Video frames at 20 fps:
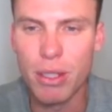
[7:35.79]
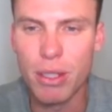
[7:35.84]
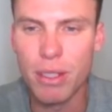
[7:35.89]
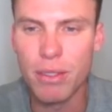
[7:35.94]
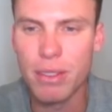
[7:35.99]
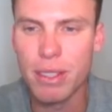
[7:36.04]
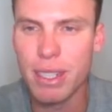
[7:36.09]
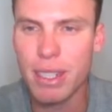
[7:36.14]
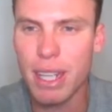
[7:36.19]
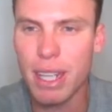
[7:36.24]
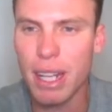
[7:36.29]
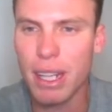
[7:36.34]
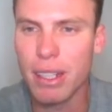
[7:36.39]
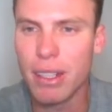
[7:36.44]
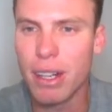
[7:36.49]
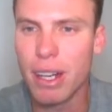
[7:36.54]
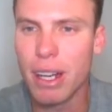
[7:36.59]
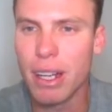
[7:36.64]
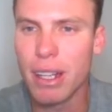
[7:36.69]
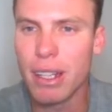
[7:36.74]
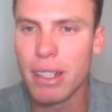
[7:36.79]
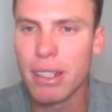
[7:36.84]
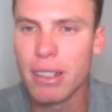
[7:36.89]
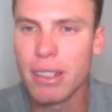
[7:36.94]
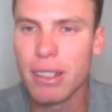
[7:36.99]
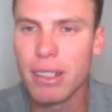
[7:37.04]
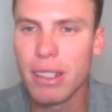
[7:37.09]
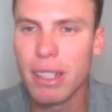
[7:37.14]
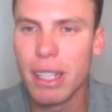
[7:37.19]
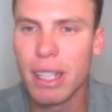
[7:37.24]
Obviously, Talakai
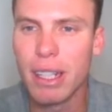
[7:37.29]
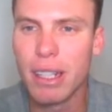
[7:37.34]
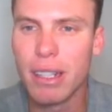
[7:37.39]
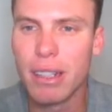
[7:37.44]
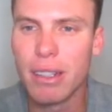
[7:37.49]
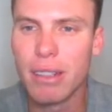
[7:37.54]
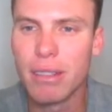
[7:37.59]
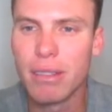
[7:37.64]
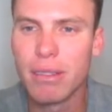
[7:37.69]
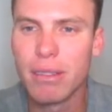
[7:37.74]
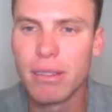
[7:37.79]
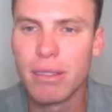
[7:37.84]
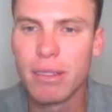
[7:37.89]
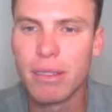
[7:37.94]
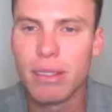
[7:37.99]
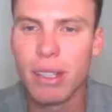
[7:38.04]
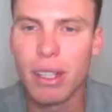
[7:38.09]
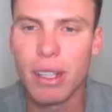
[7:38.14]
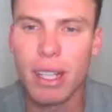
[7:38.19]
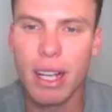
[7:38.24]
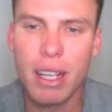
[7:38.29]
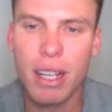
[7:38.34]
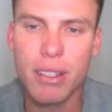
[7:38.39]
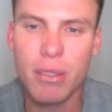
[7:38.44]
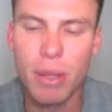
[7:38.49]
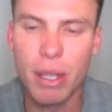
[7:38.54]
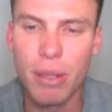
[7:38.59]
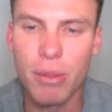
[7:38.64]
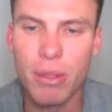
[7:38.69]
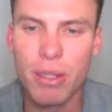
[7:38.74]
in, you know, last
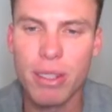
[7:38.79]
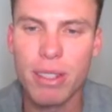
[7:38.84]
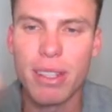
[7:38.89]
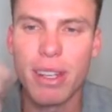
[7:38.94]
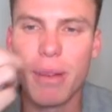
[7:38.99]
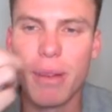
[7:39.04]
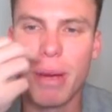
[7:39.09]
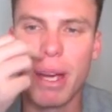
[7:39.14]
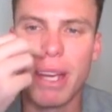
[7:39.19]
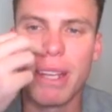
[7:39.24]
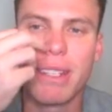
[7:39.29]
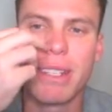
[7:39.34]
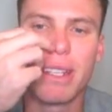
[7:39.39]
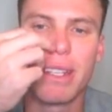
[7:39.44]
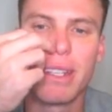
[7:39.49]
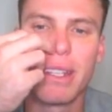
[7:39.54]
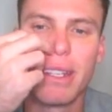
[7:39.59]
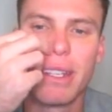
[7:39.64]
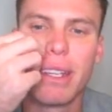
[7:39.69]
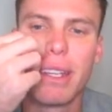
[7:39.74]
week wasn't amazing,